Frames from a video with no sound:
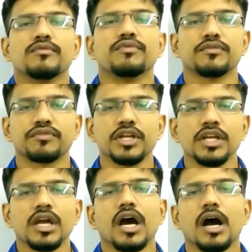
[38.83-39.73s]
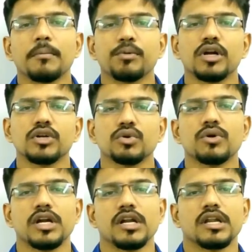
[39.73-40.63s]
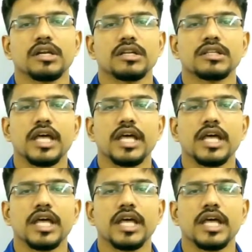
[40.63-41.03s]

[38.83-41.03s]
50 upon 200,